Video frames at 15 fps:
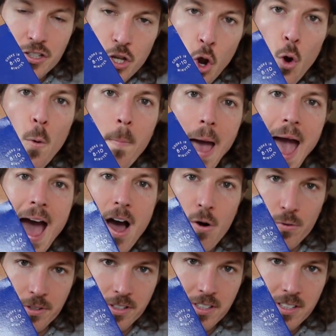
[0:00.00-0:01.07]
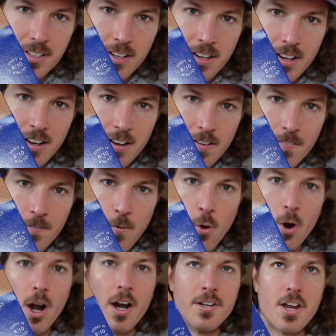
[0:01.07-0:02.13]
2 pounds
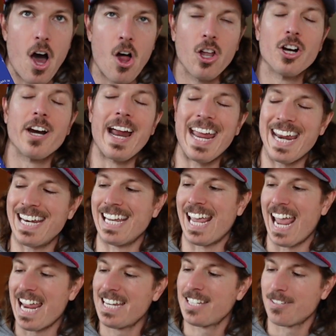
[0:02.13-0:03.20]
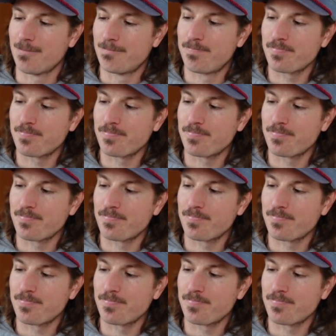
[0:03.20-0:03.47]
for $1.88.